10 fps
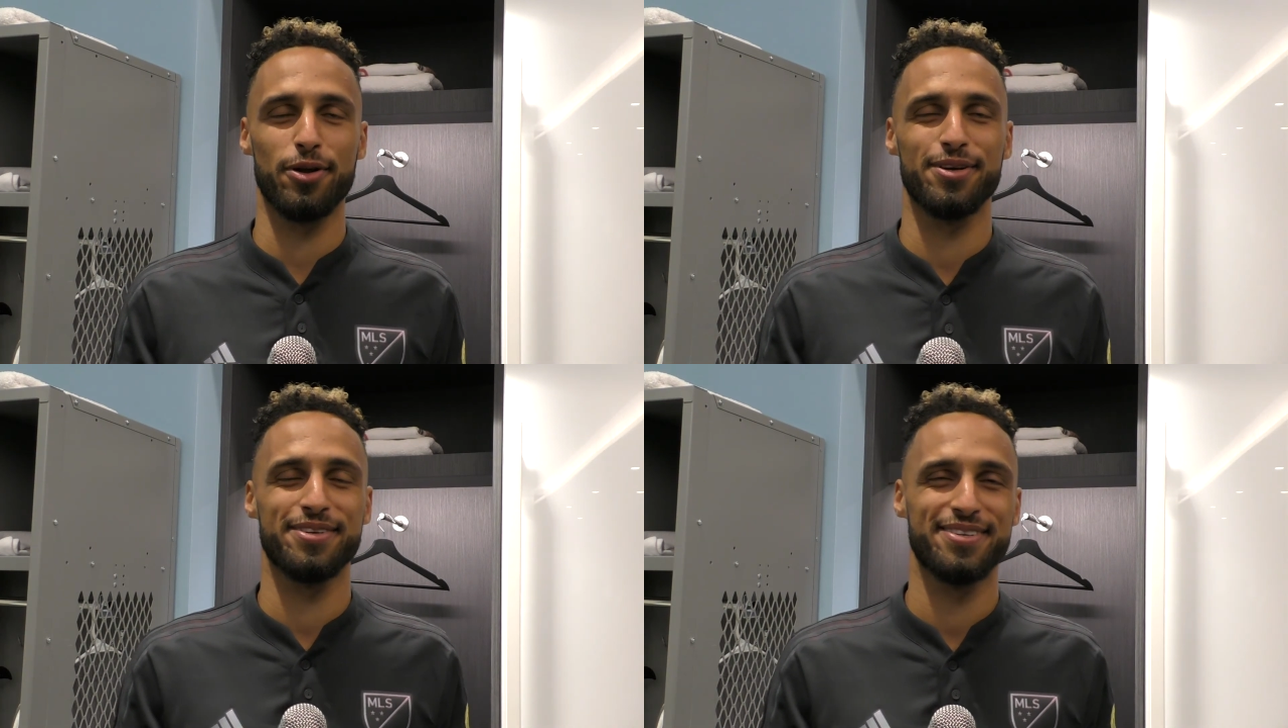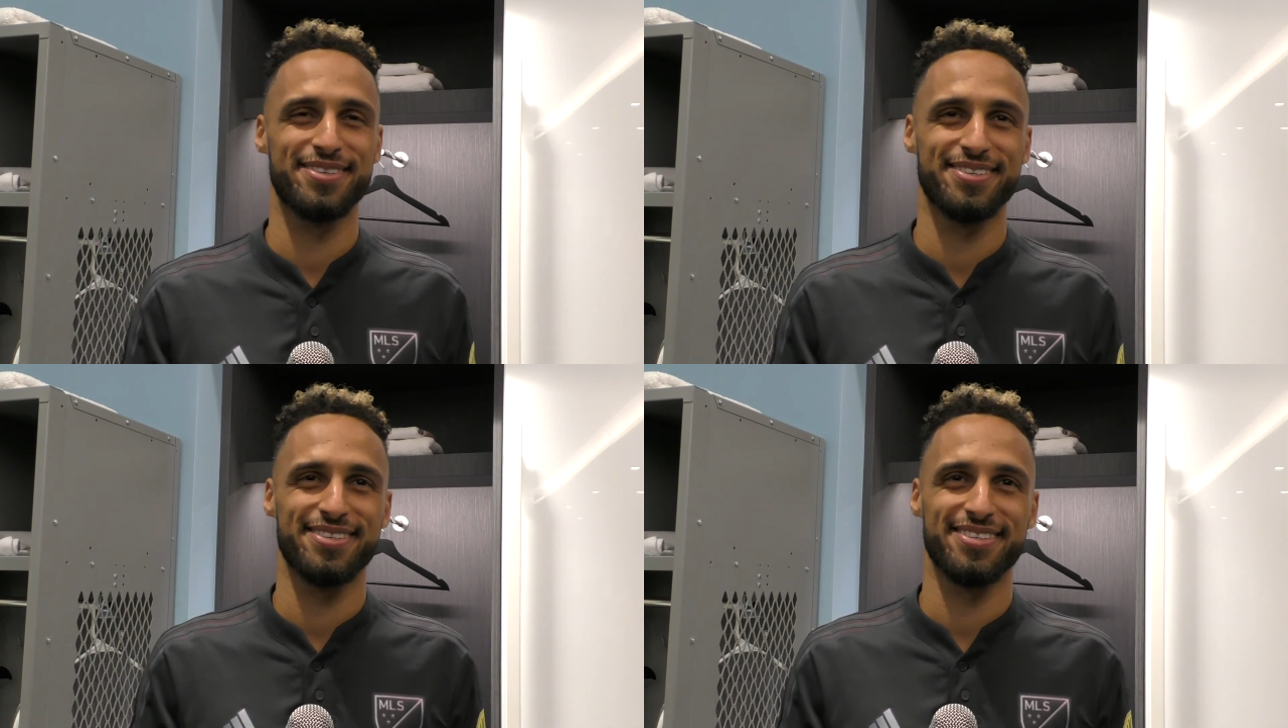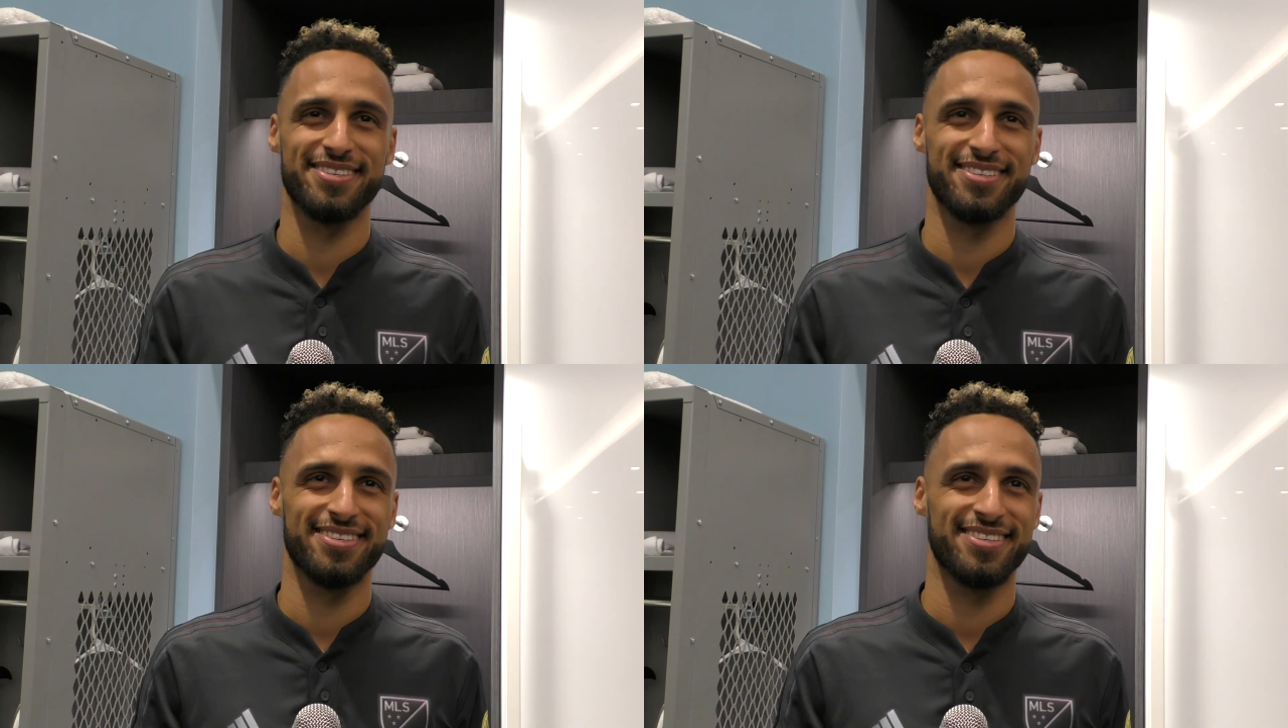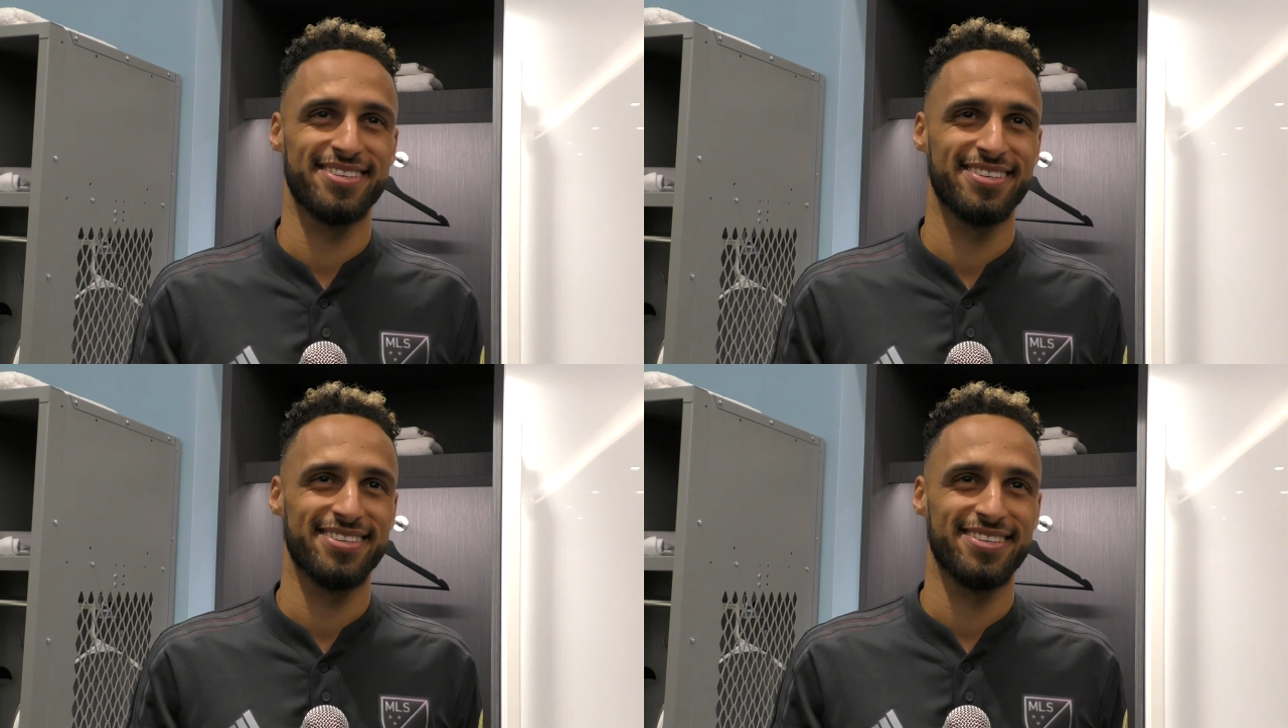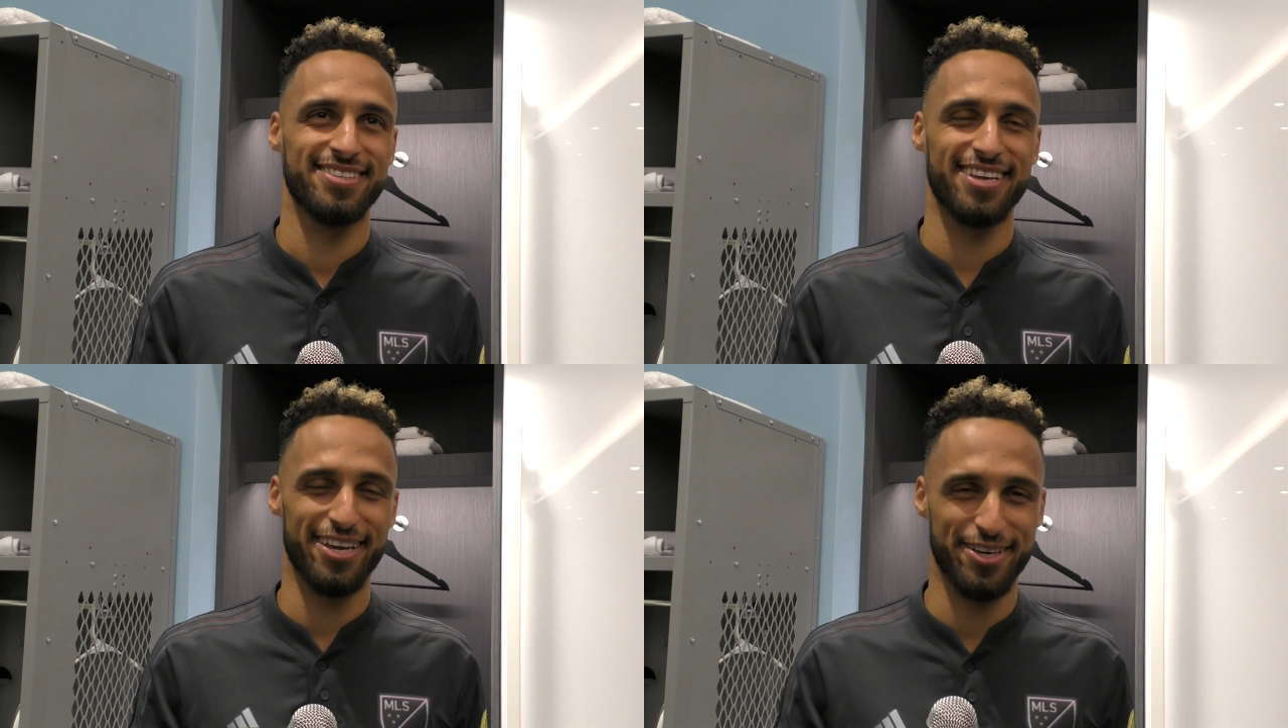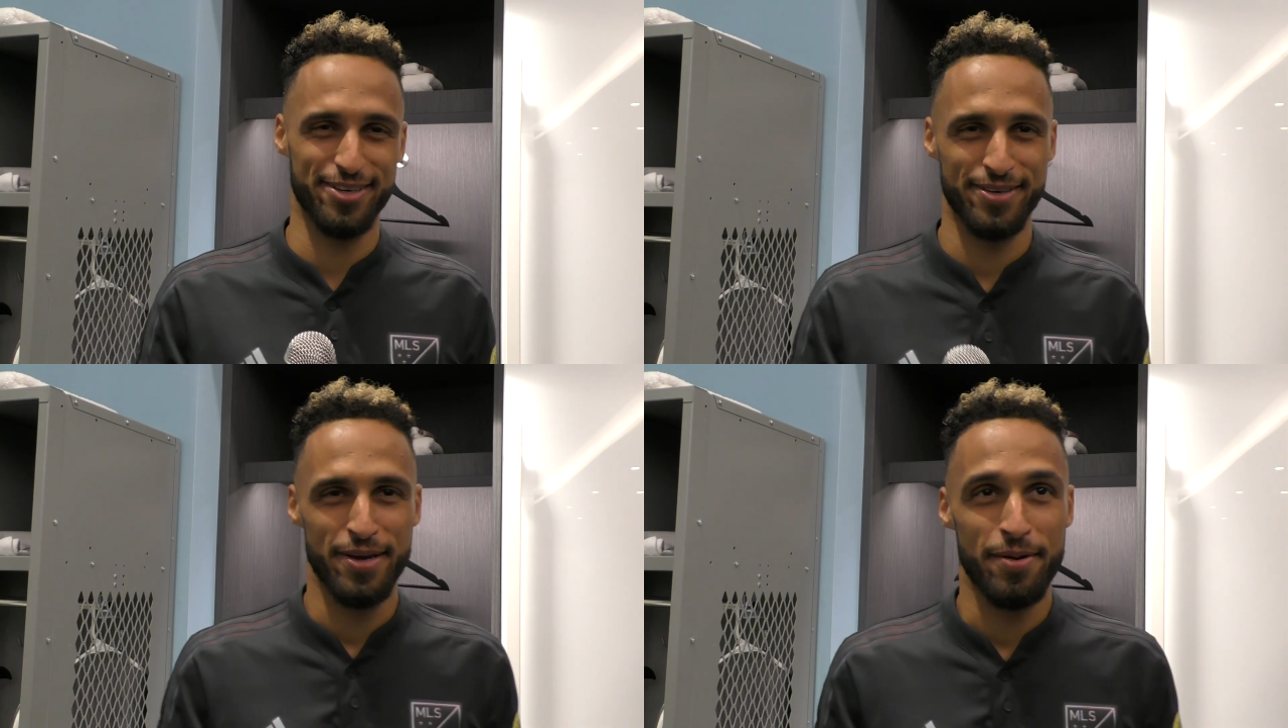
Right, thank you so much. Thank you.